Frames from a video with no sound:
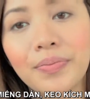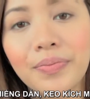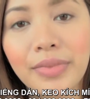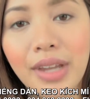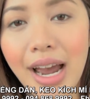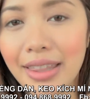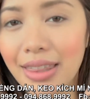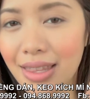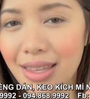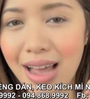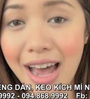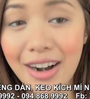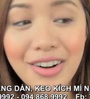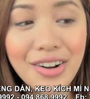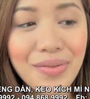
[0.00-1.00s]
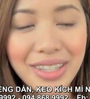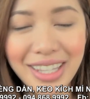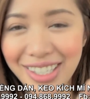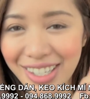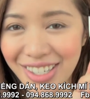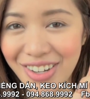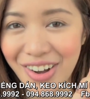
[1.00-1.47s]
I don't know what this
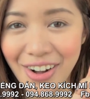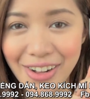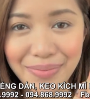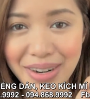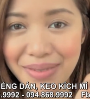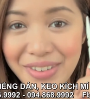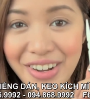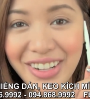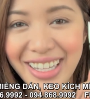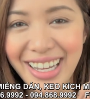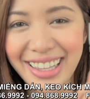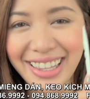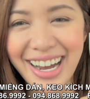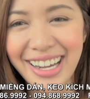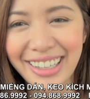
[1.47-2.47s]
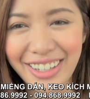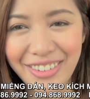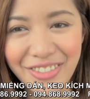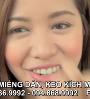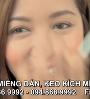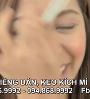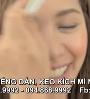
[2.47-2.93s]
is called, but I'm calling it the eyelid
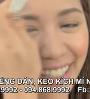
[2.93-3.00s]
fork.